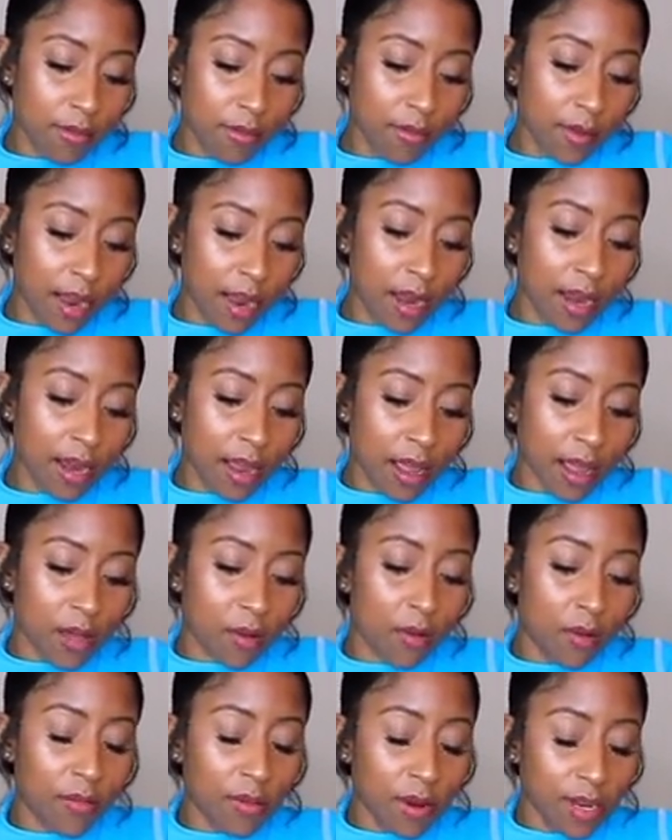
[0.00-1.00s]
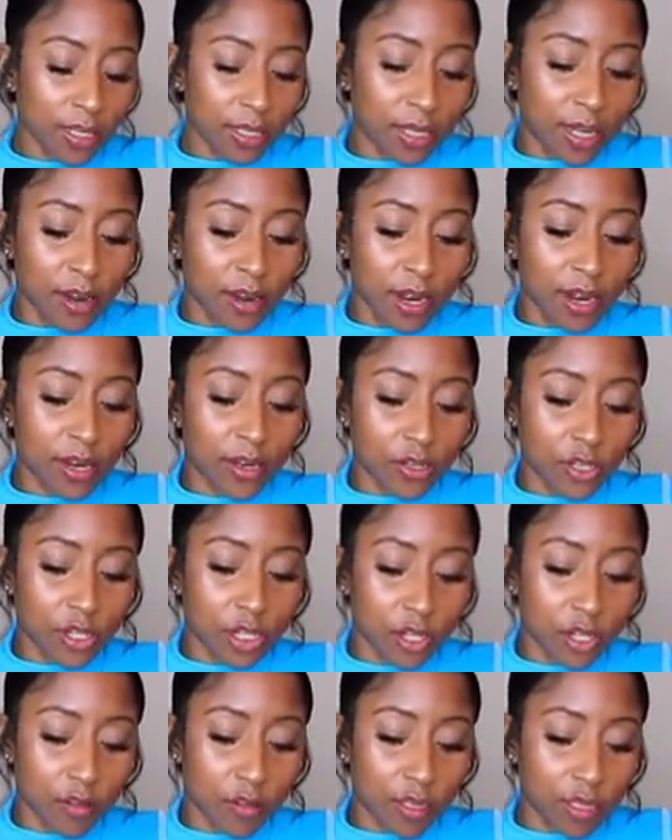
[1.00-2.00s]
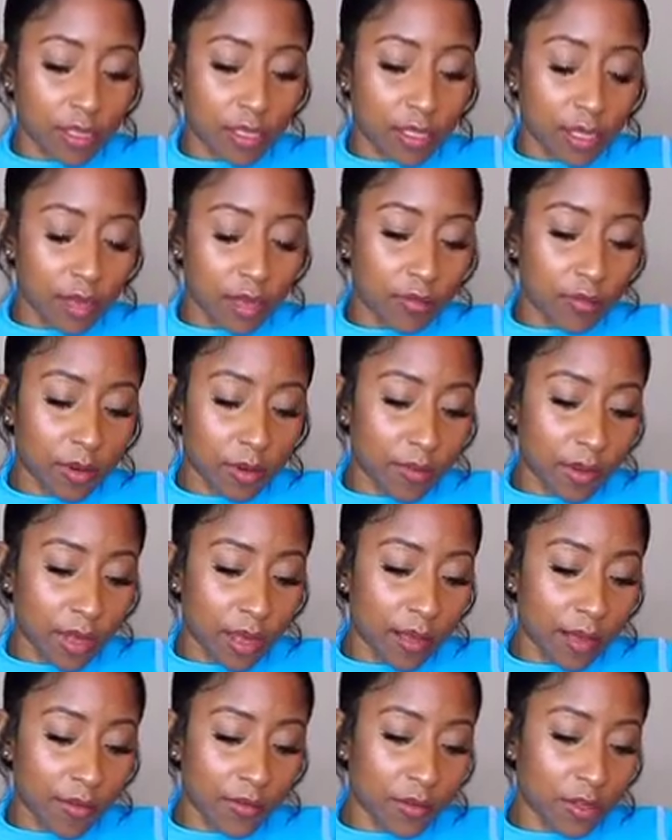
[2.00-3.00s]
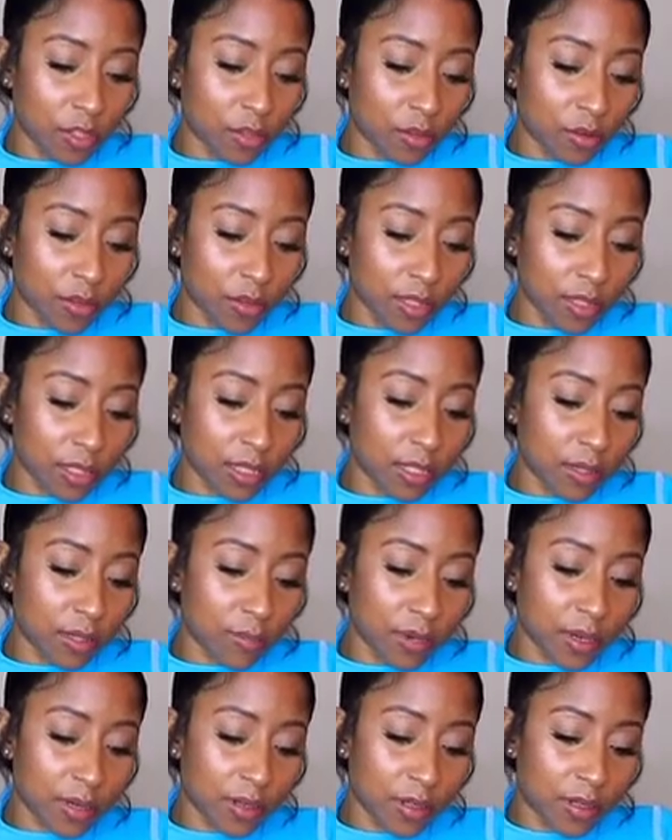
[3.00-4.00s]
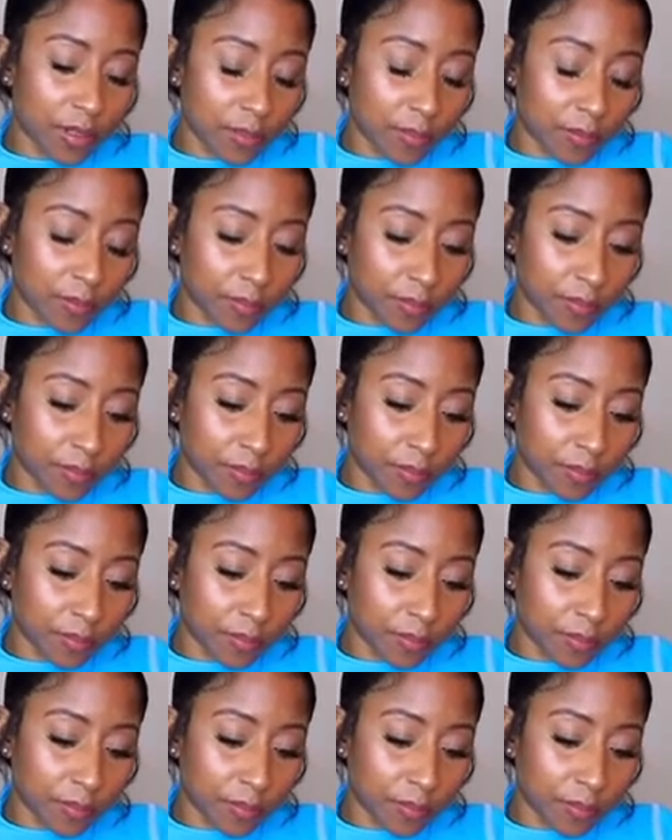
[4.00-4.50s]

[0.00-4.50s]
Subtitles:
right now, or what is their energy? Let's see, what do we have for Taurus, this person?